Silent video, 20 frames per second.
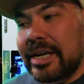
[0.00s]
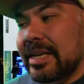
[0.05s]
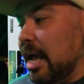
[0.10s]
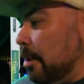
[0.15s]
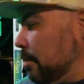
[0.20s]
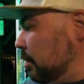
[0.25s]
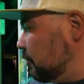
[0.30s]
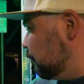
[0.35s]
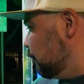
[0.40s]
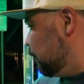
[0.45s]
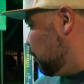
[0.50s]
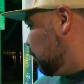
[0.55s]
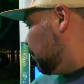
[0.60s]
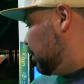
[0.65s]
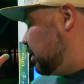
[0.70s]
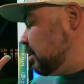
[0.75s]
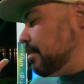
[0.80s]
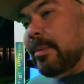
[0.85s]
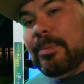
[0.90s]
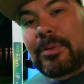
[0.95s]
Now before we're
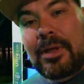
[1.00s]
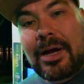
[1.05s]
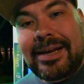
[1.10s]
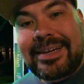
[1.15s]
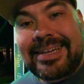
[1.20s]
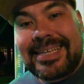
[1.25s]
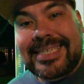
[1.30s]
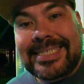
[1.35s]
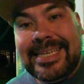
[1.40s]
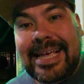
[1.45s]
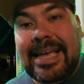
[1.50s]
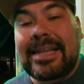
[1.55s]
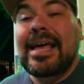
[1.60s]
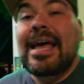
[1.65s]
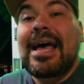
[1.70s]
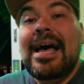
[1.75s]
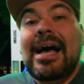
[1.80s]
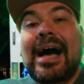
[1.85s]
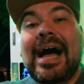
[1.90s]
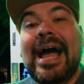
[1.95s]
gonna be plugging this in,
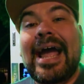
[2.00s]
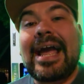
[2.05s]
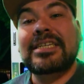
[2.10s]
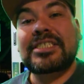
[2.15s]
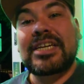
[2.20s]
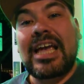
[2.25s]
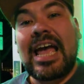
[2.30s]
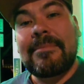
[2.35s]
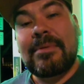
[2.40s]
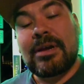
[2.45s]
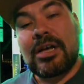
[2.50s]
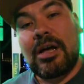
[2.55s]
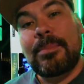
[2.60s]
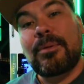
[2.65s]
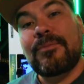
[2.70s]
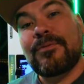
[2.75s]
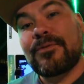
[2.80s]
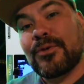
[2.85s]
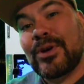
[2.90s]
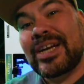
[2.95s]
I actually have a couple
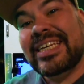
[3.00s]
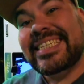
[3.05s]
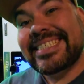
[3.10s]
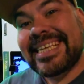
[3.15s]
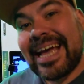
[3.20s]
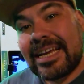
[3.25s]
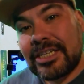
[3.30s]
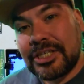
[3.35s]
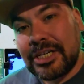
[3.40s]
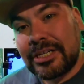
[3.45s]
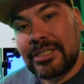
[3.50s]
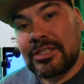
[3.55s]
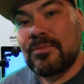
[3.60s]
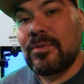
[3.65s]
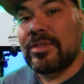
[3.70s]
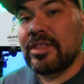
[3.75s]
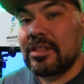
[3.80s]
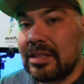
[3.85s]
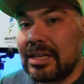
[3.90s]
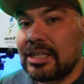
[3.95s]
free sessions
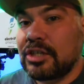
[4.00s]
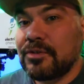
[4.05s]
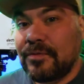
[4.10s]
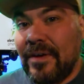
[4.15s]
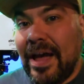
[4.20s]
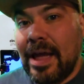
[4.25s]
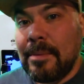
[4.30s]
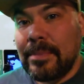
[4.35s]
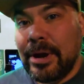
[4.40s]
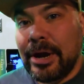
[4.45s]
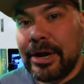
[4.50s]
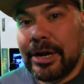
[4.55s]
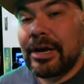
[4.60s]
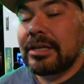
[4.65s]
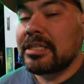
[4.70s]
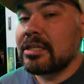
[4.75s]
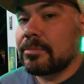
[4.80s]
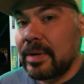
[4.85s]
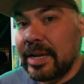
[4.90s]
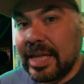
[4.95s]
with Electrify America,
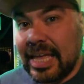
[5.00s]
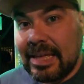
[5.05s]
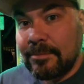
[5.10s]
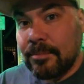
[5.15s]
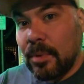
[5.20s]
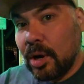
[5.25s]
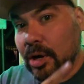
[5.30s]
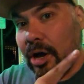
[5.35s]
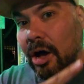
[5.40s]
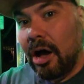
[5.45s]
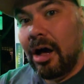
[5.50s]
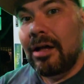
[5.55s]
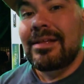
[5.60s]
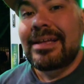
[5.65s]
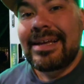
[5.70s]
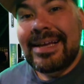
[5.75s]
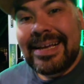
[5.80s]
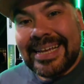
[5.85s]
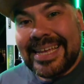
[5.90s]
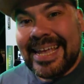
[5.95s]
so I'm gonna give them a call,
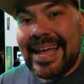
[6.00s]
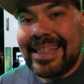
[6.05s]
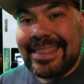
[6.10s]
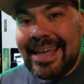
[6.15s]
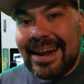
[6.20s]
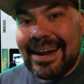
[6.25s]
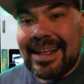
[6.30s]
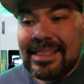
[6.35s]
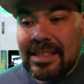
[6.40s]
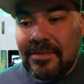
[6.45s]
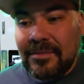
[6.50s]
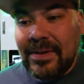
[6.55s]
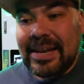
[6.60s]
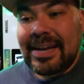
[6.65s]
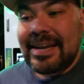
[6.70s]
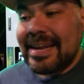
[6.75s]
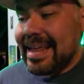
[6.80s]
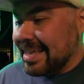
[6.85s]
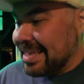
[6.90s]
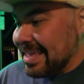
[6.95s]
get that
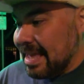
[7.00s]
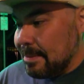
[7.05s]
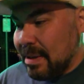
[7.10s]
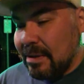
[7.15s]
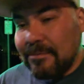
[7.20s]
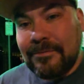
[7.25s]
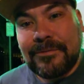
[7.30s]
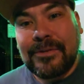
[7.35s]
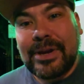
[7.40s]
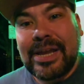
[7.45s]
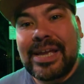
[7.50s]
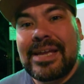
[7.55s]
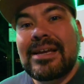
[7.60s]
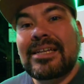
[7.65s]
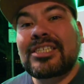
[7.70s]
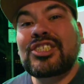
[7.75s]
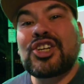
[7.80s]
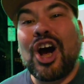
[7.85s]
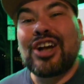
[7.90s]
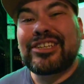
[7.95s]
activated, and get my free
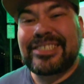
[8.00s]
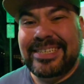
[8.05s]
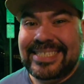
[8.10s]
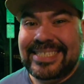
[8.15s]
charging